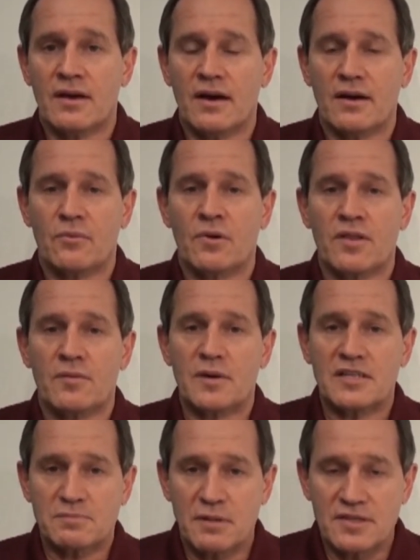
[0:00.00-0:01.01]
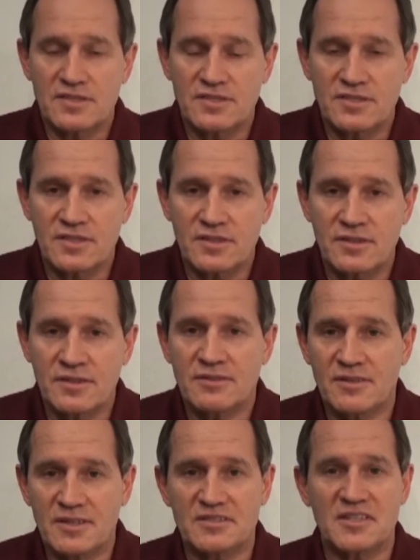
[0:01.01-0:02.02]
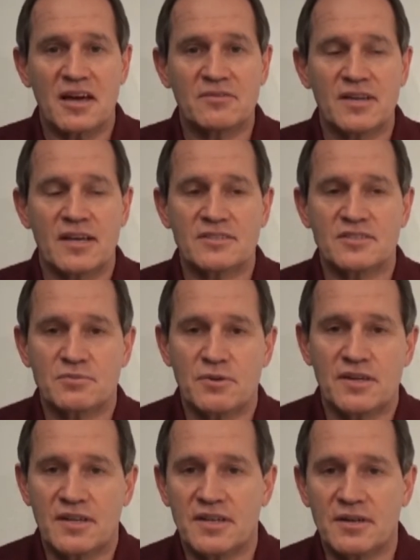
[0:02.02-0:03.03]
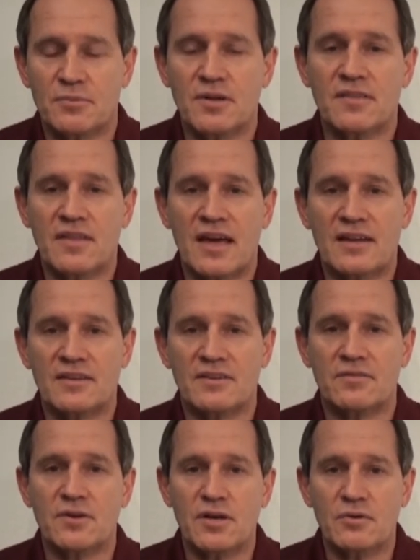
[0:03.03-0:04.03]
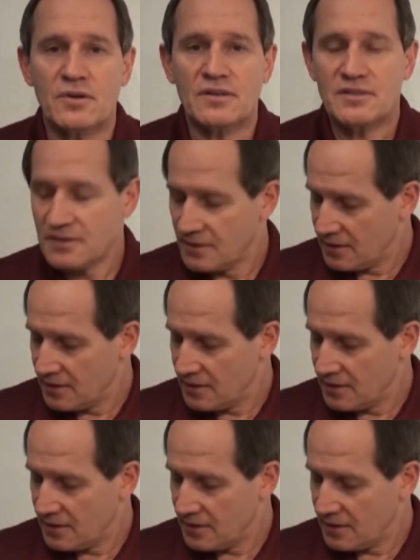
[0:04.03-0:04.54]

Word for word: uh, one of the best places in, in South Texas where you can get rid of that in a very quick